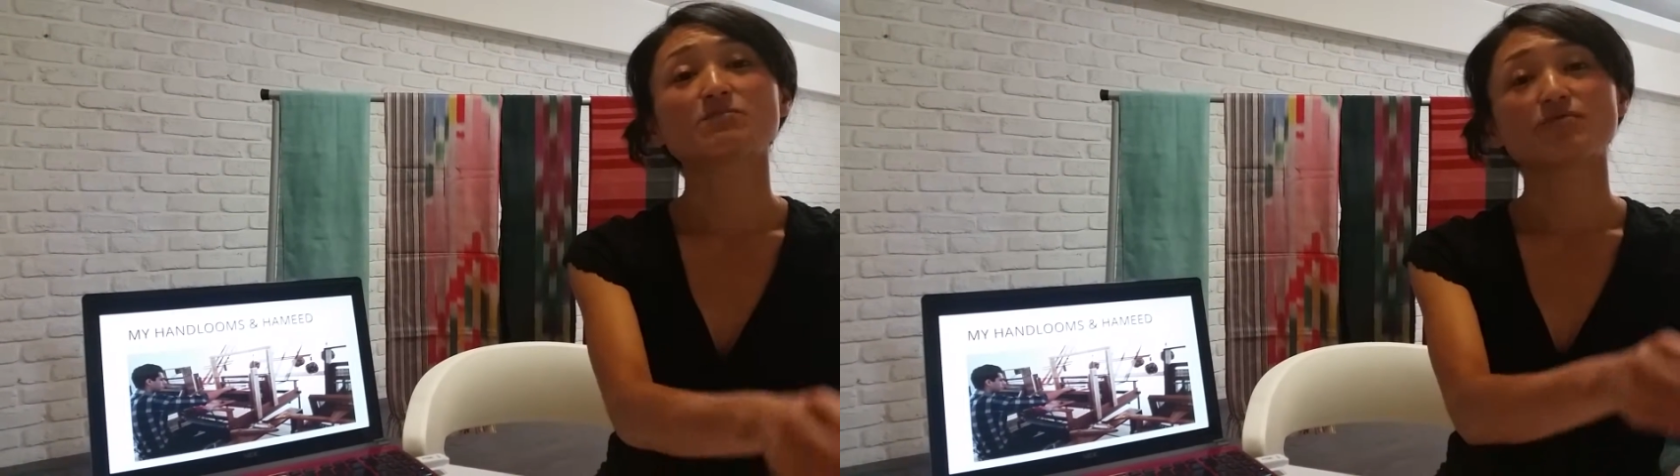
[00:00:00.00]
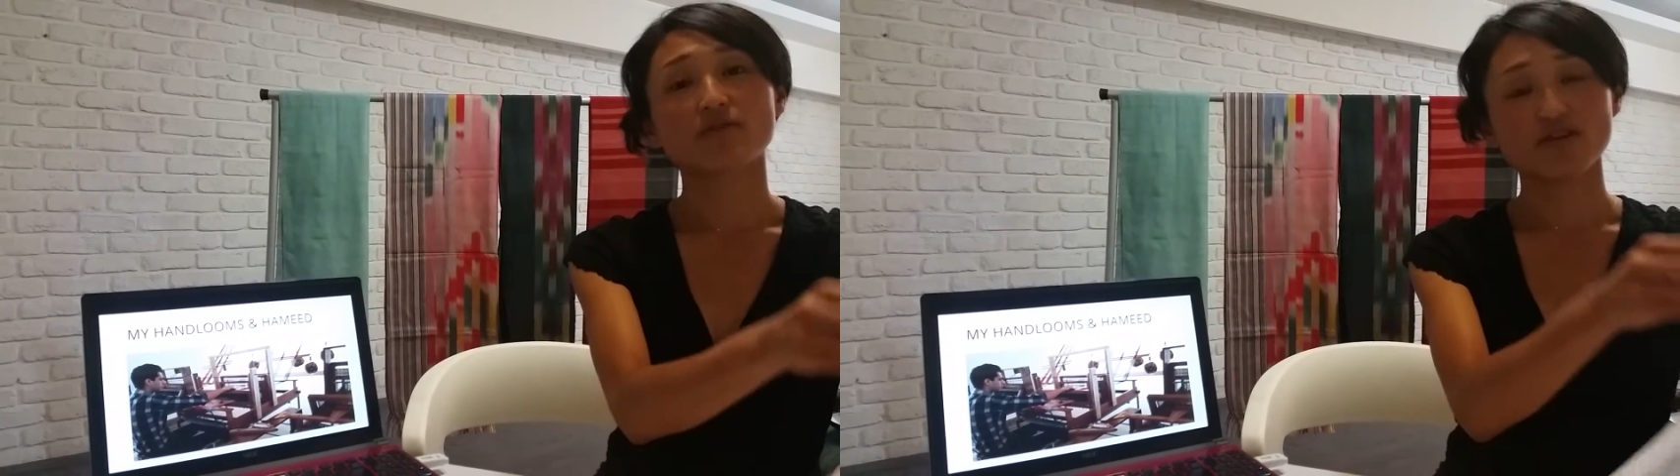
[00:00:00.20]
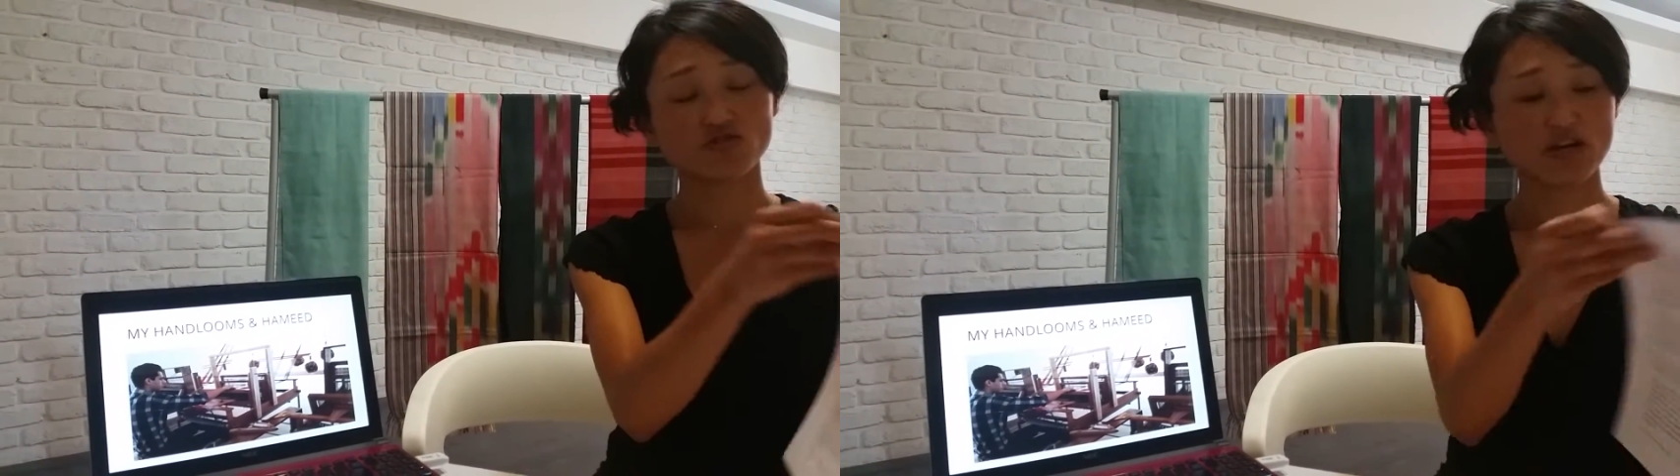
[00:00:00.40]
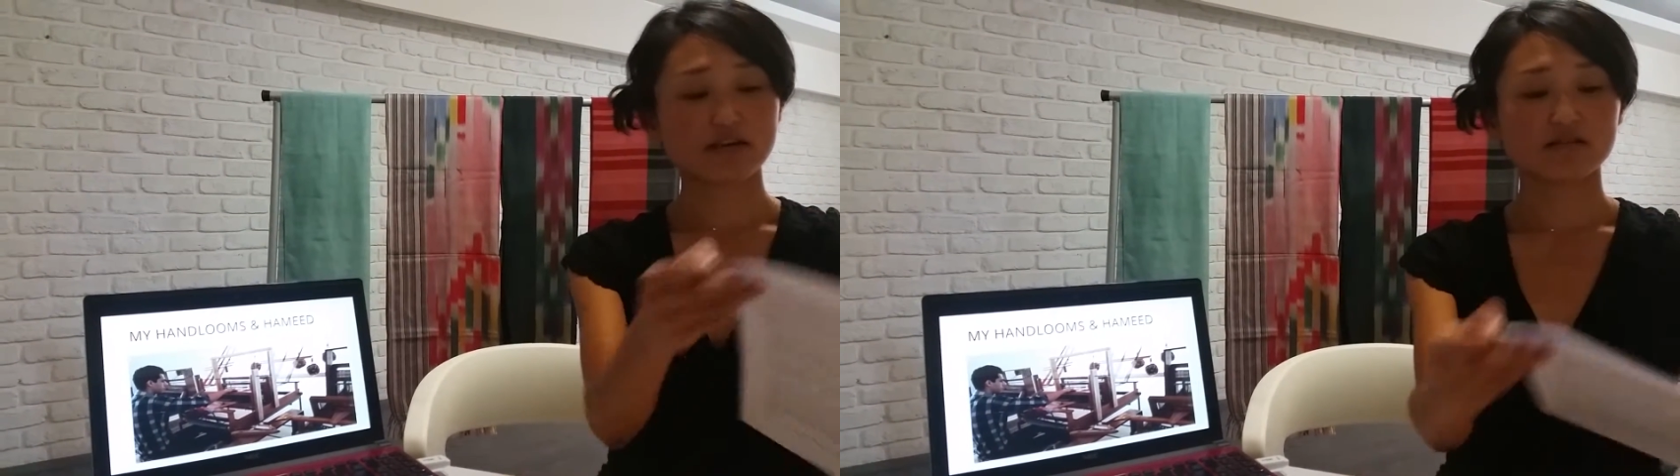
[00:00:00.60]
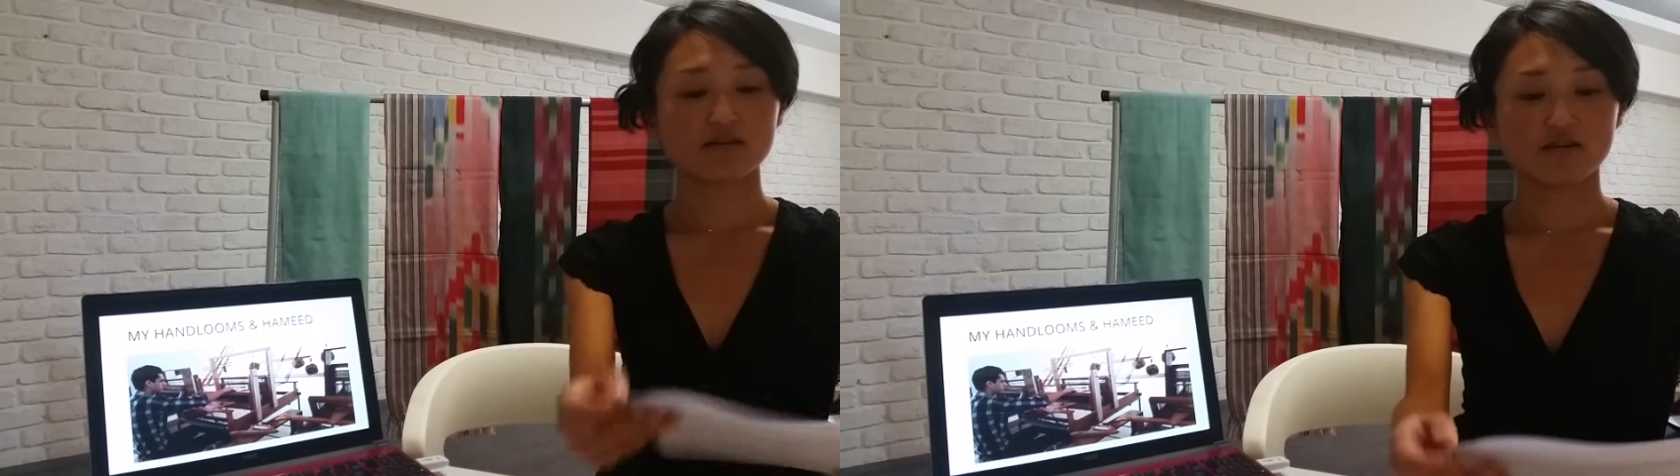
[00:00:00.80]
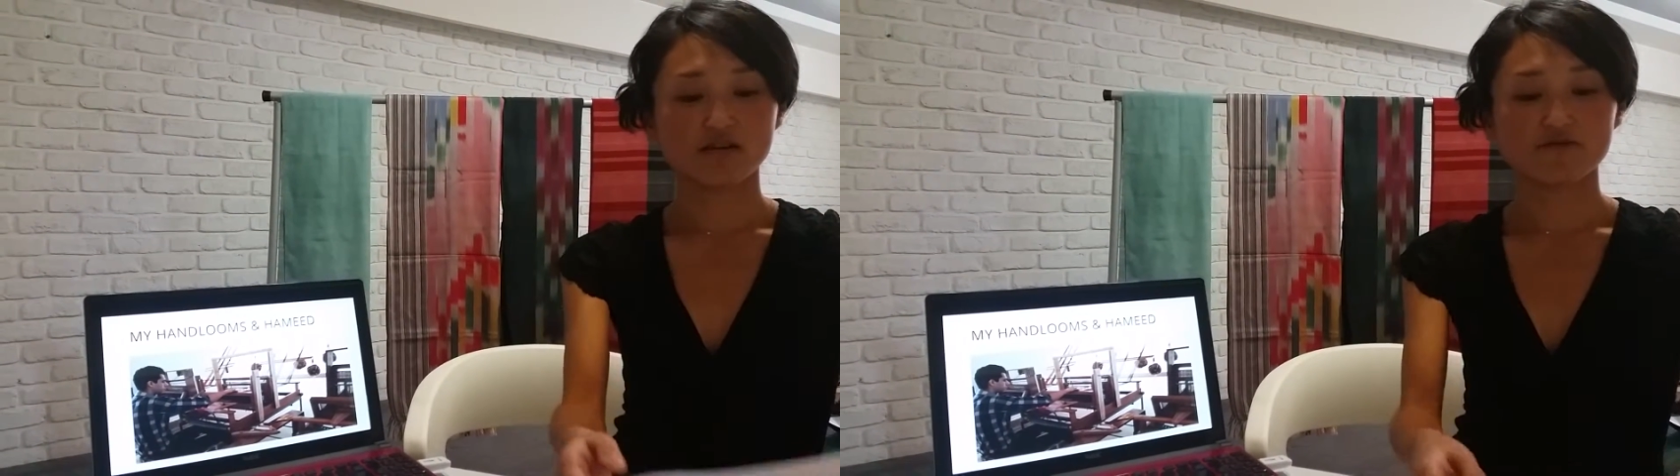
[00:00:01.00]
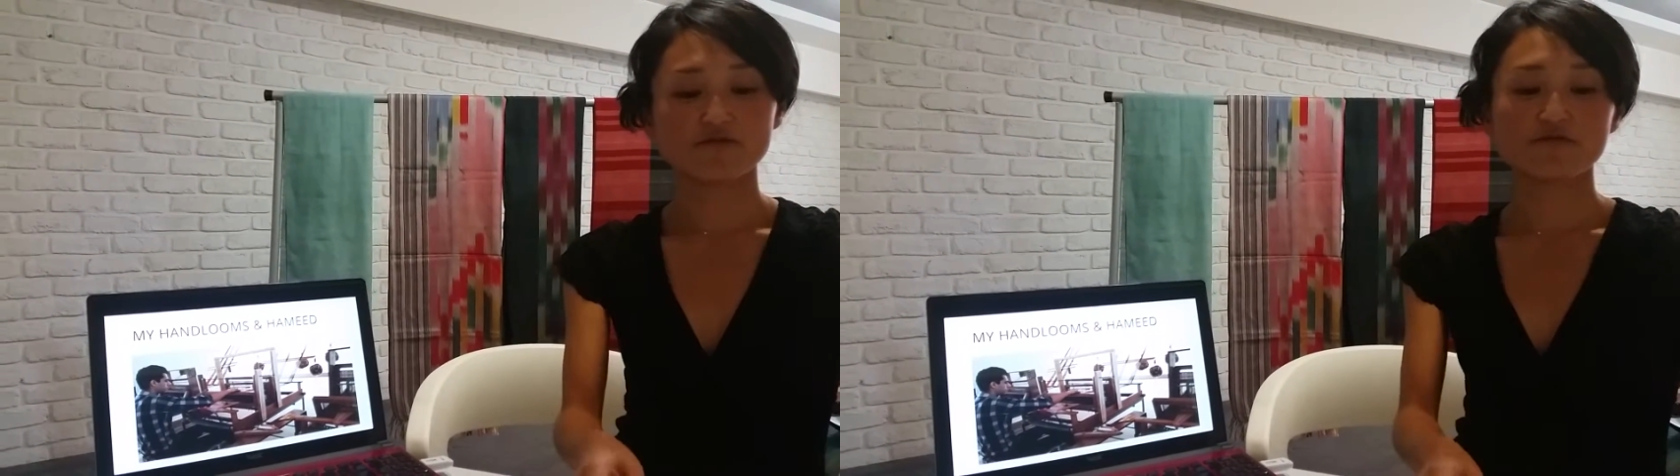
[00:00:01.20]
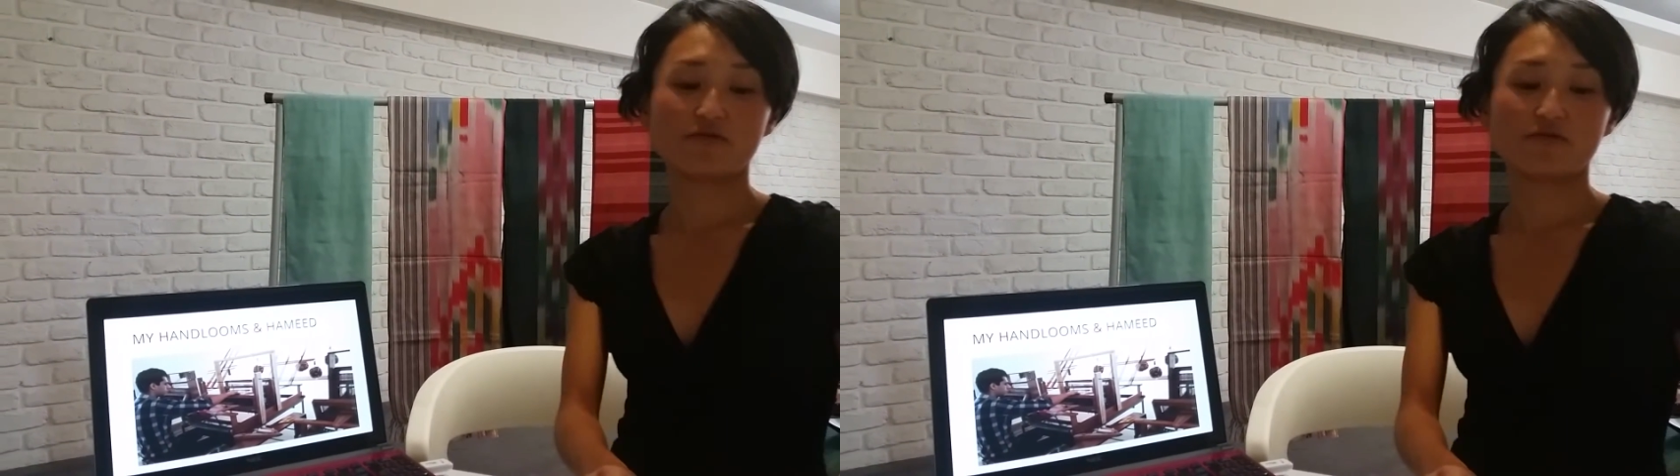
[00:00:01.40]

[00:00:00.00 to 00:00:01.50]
project of